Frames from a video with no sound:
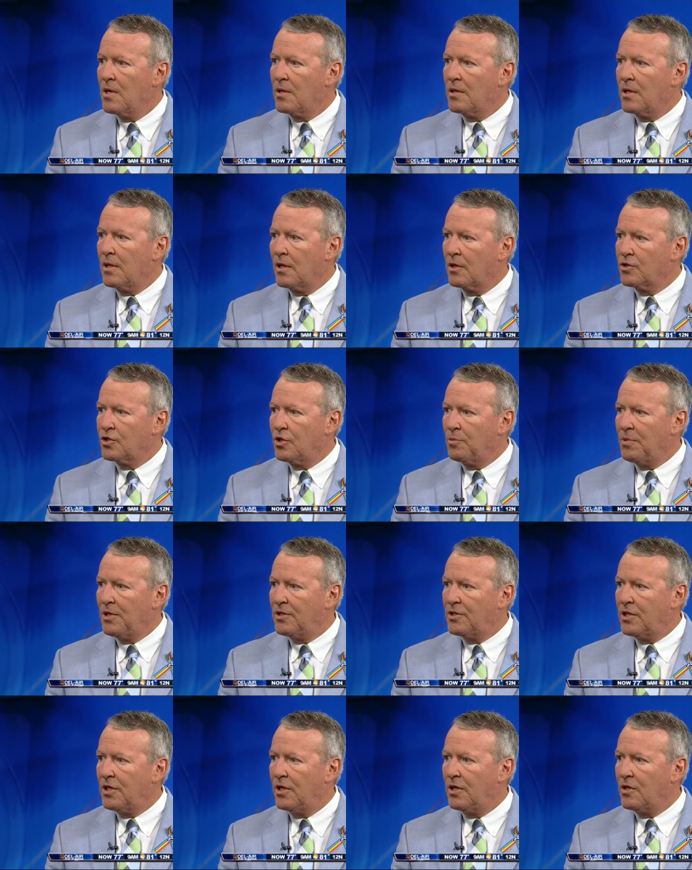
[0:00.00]
the
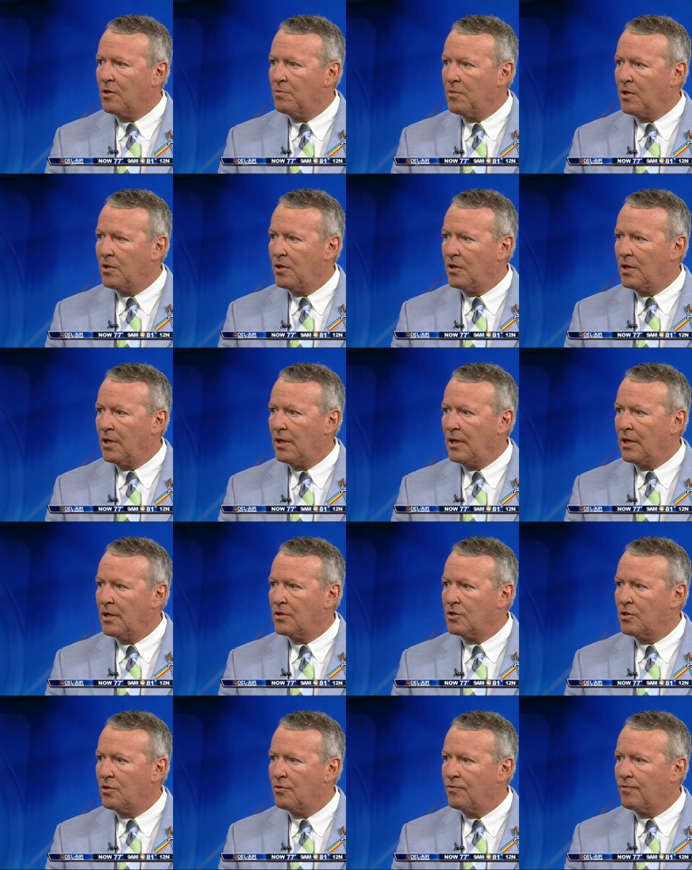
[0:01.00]
LGBT community,
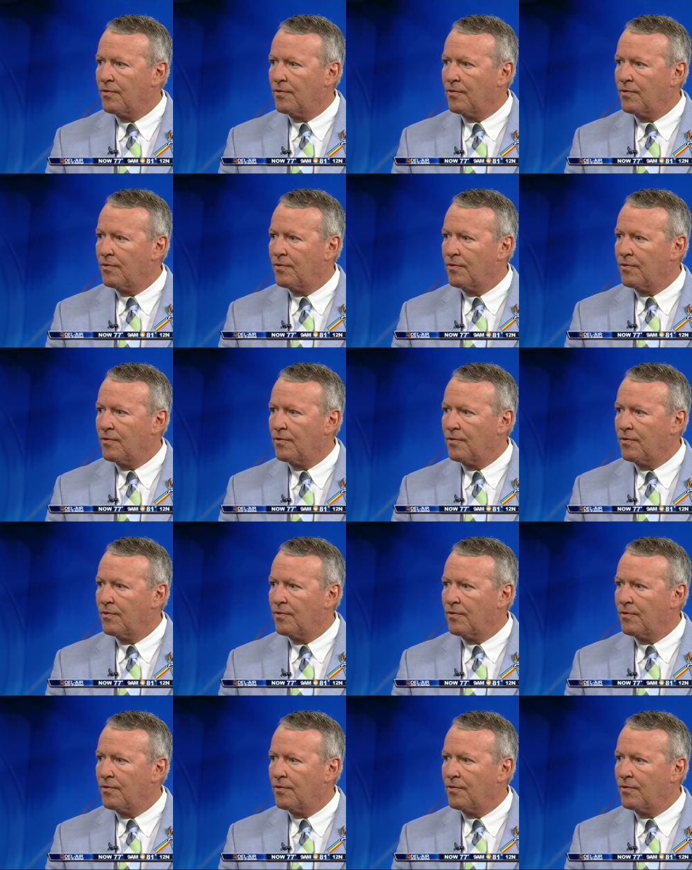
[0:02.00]
and two